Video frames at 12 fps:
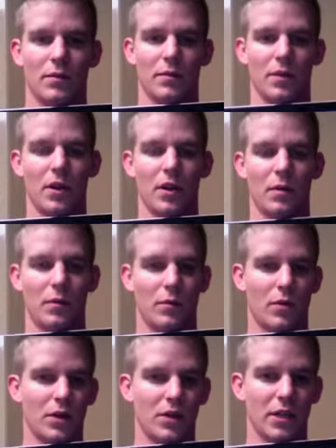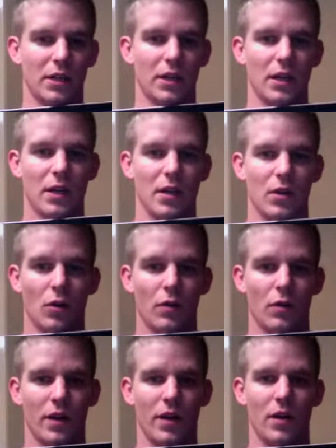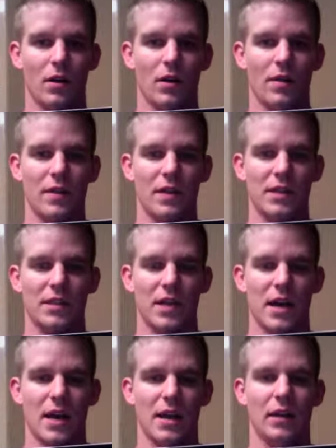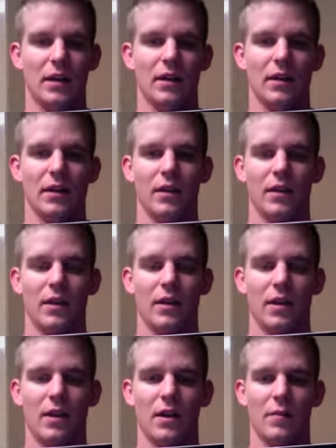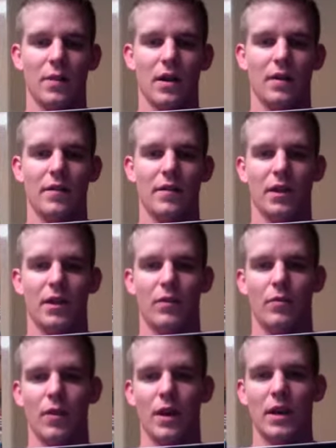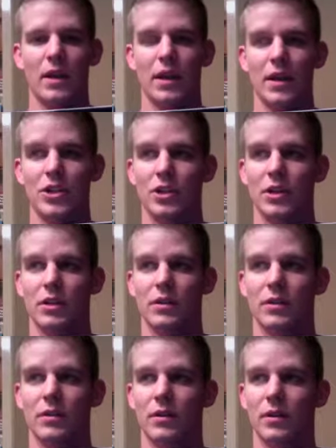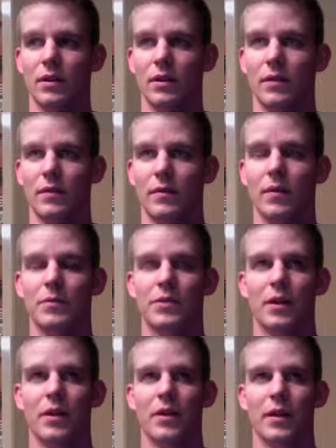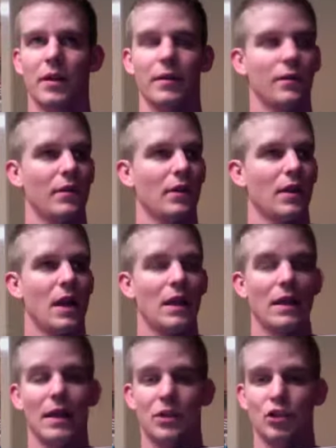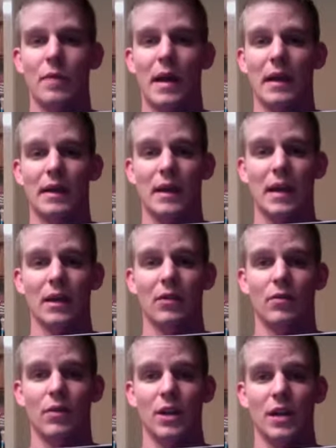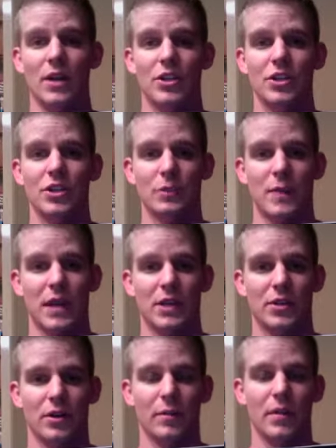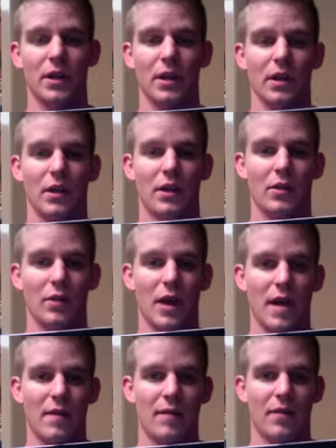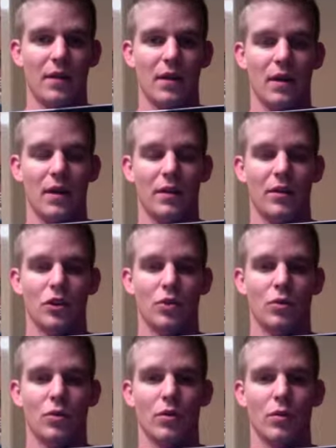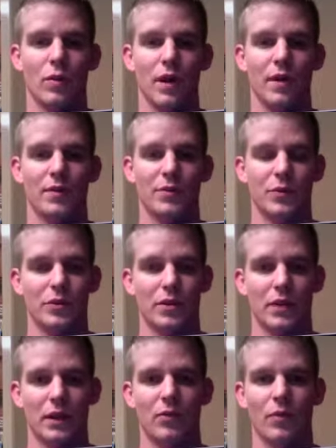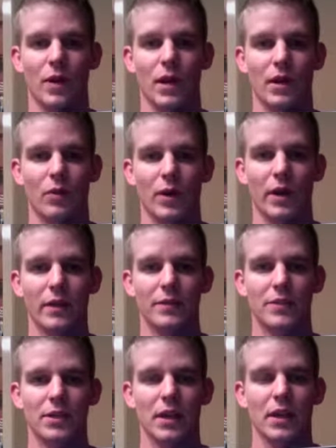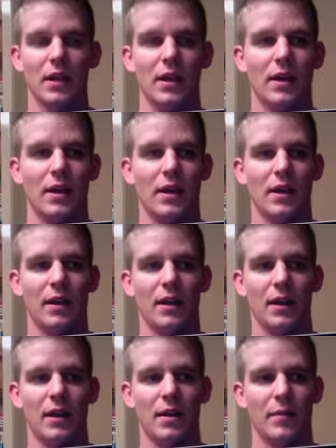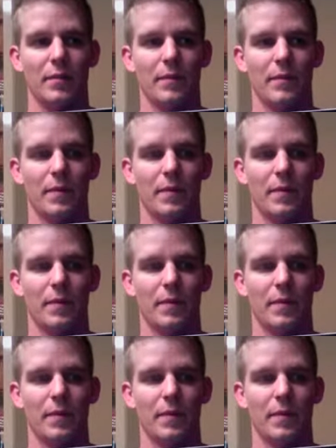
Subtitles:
document project. Over here on this side of the radiation, the electromagnetic radiation spectrum, you have the shorter waves, which are like the radio waves, and